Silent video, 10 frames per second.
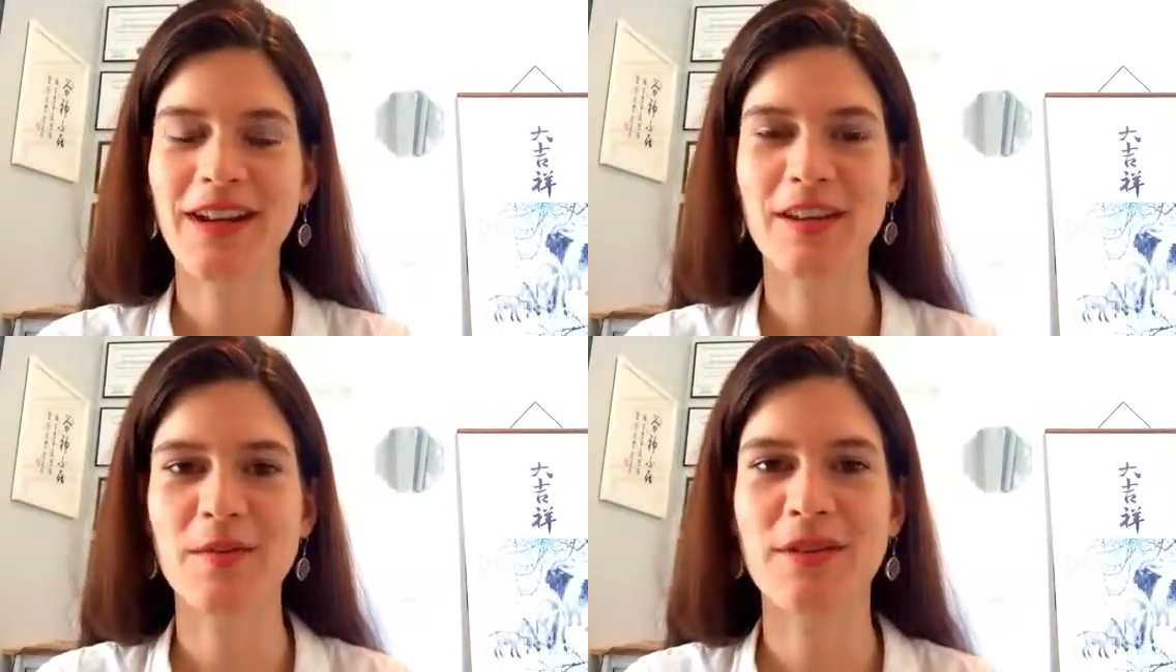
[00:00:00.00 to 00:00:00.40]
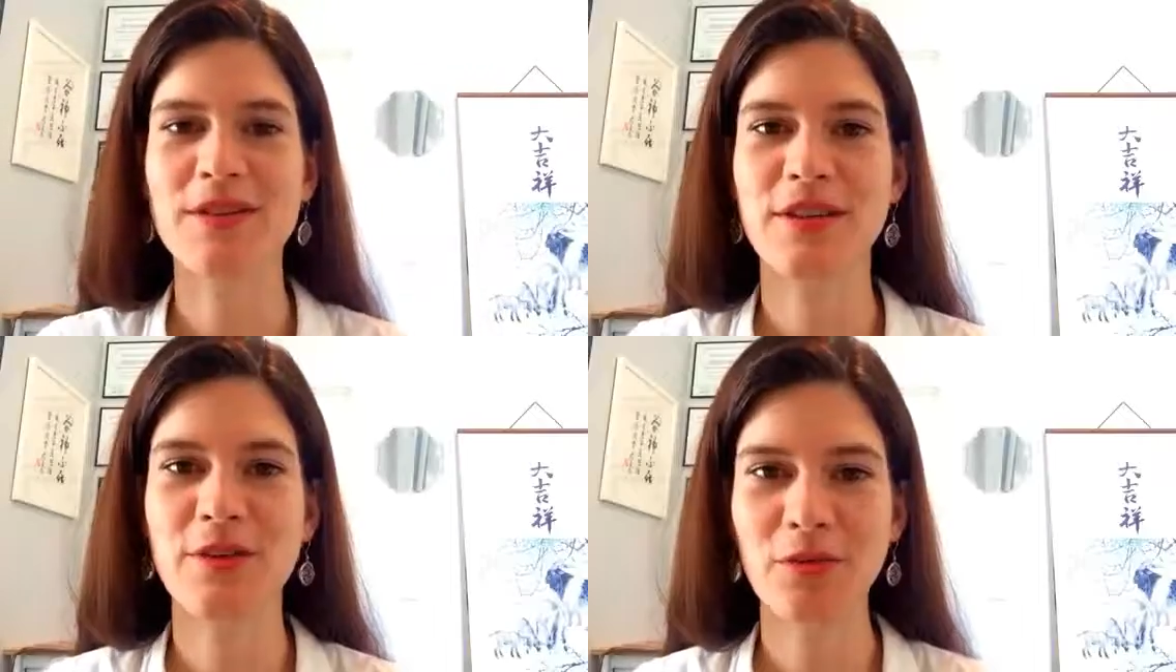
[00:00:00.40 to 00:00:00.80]

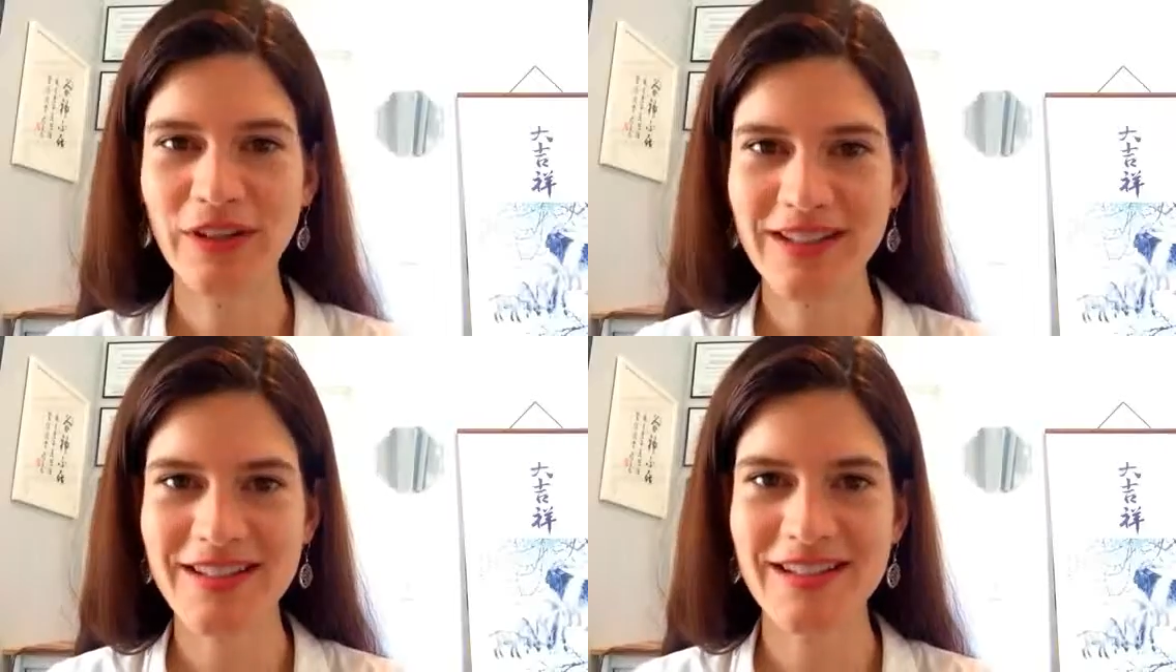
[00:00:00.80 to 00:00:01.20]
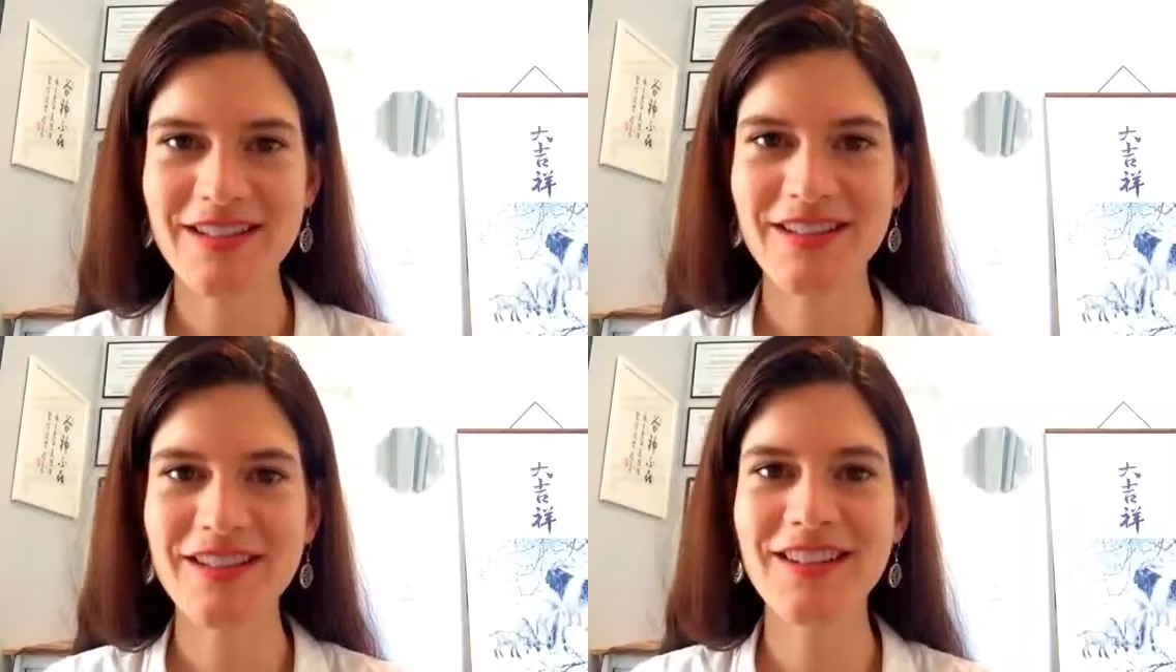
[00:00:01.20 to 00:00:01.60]
Acupuncture and Wellness
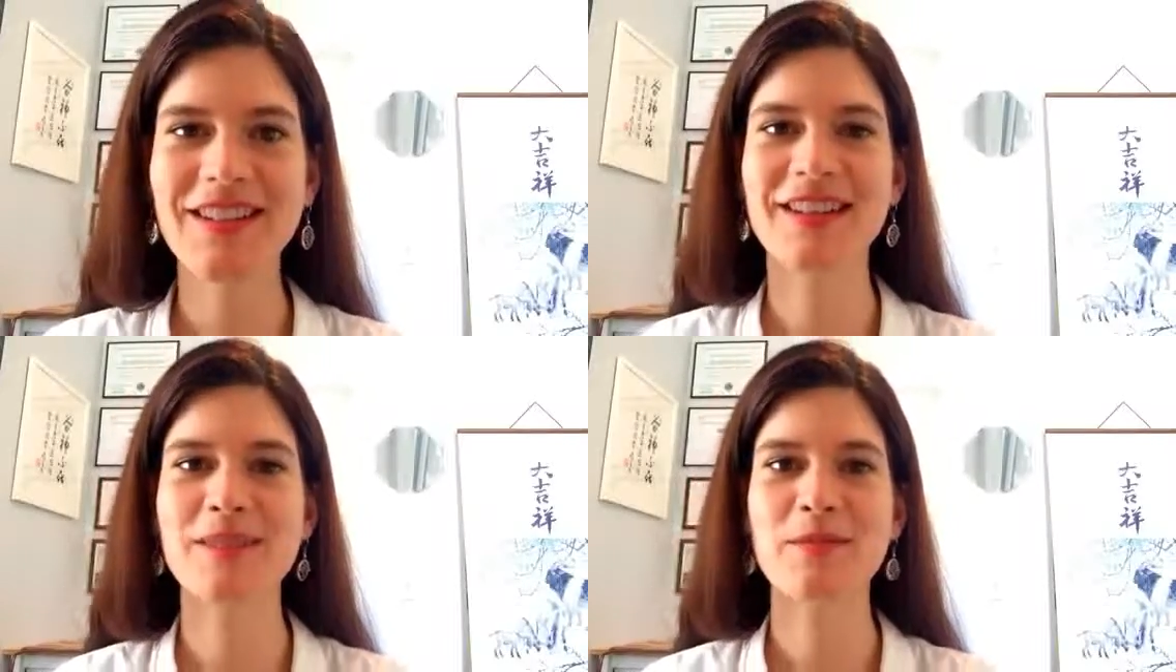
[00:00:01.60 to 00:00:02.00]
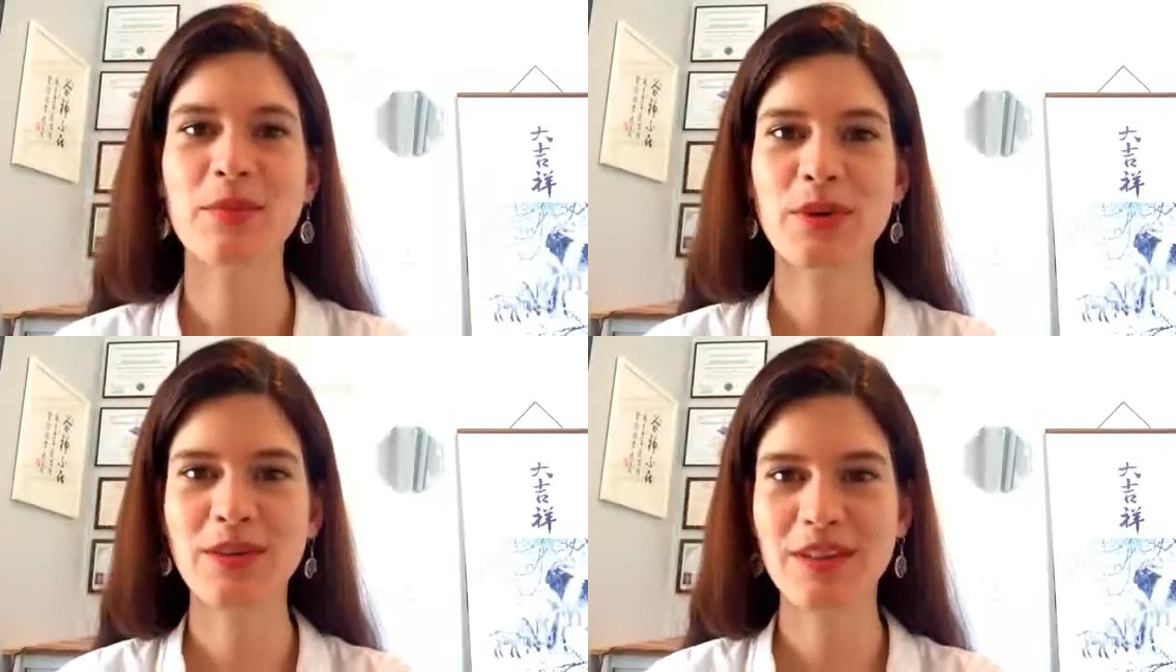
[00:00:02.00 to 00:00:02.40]
Center in
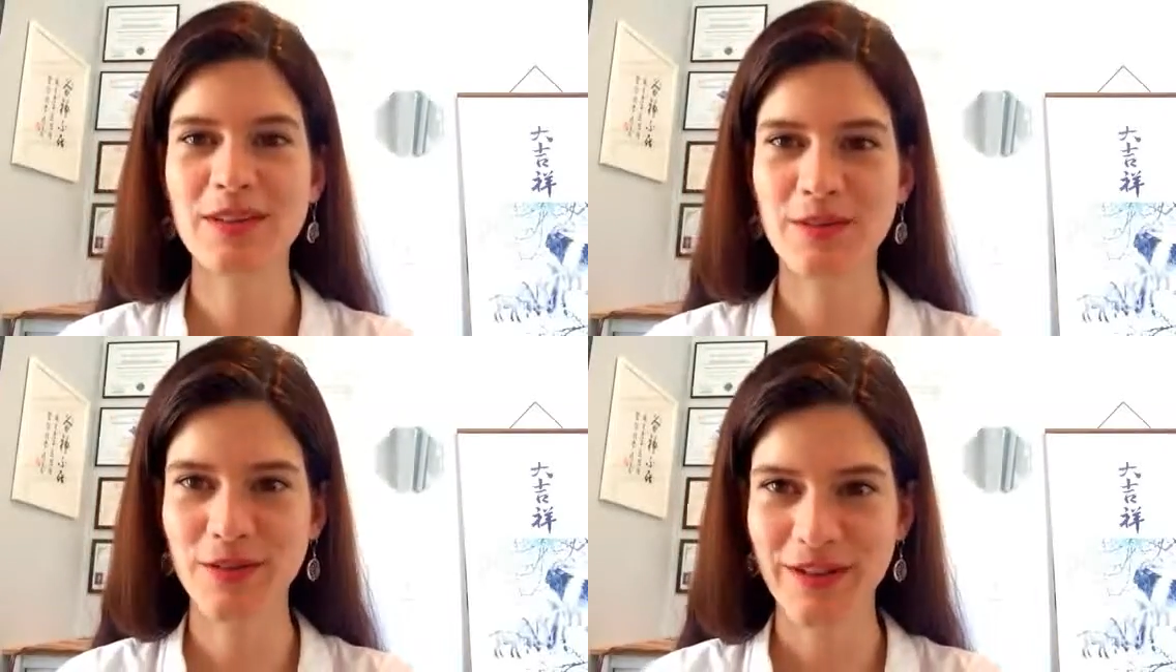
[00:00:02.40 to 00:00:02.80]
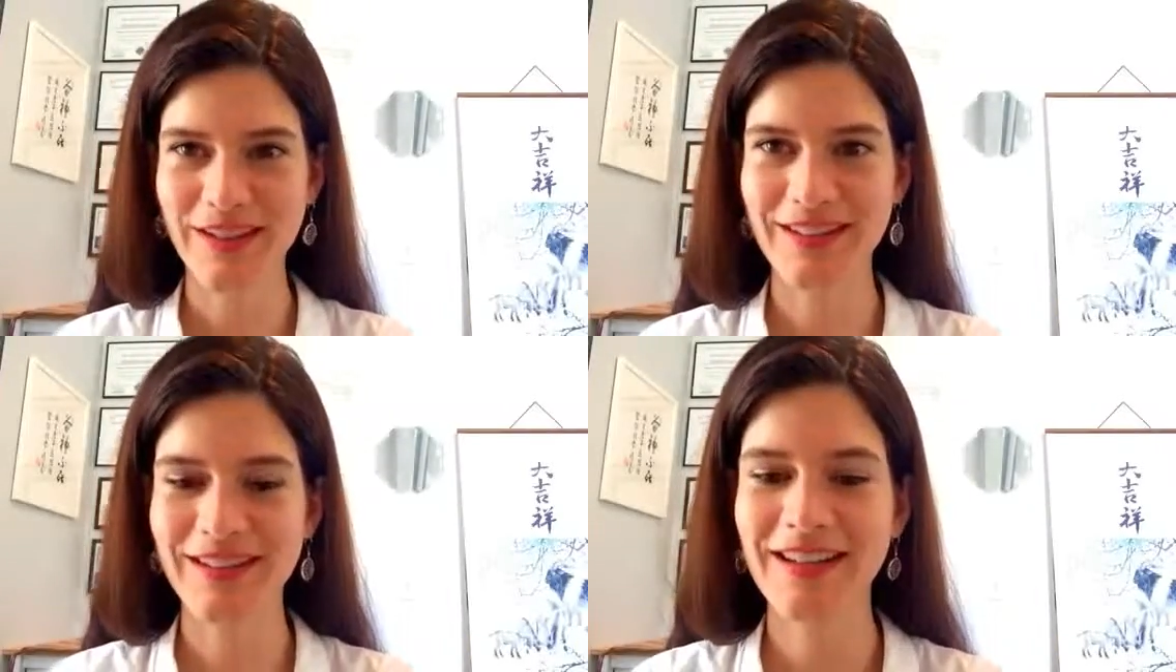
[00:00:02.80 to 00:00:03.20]
Portland,
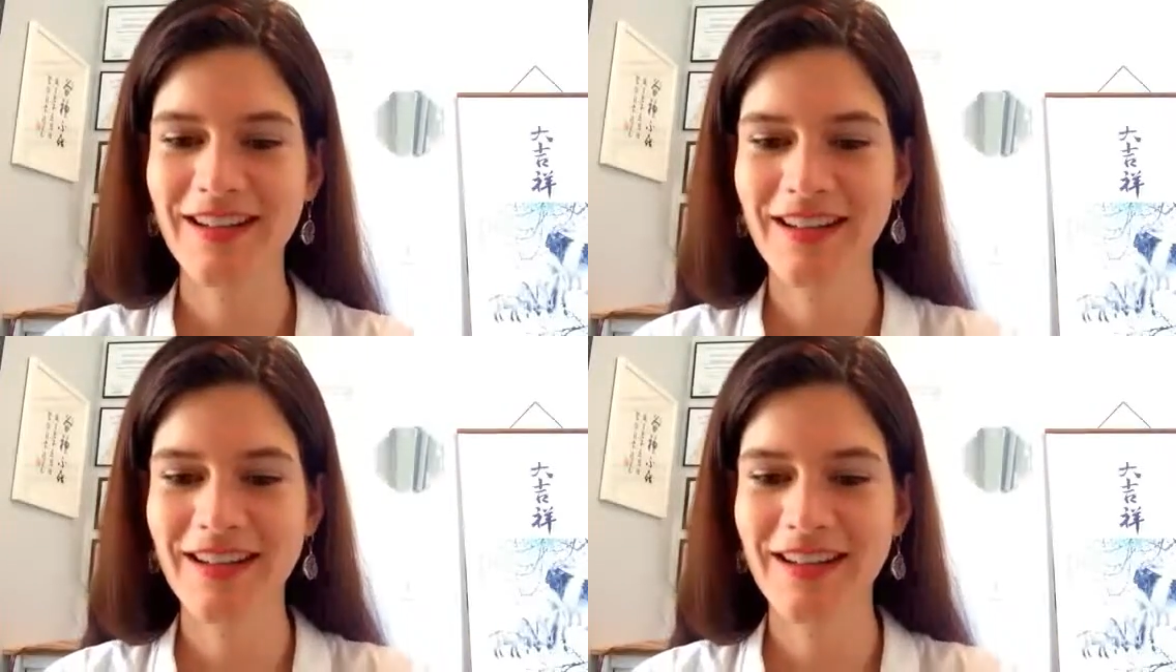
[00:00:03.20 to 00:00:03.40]
Oregon.